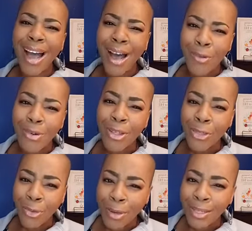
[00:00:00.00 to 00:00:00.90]
I want to
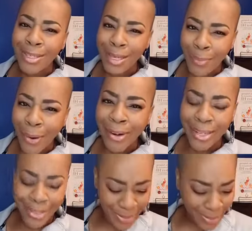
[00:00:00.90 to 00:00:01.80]
throw a tea
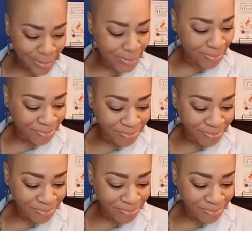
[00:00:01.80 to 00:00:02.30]
party too.